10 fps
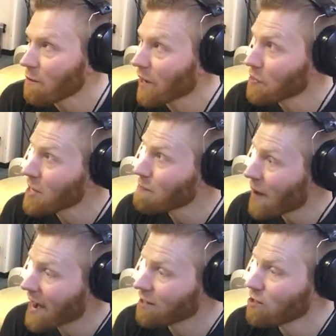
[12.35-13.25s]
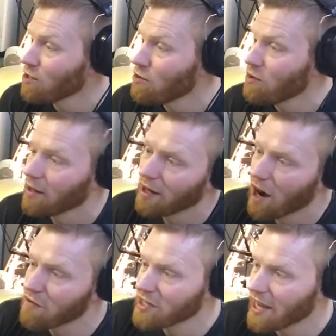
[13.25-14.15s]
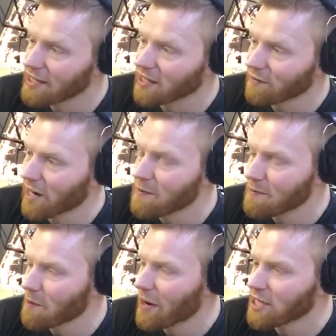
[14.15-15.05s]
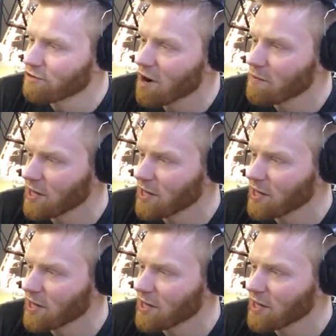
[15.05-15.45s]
When I think back to over the years like developing my bass drum,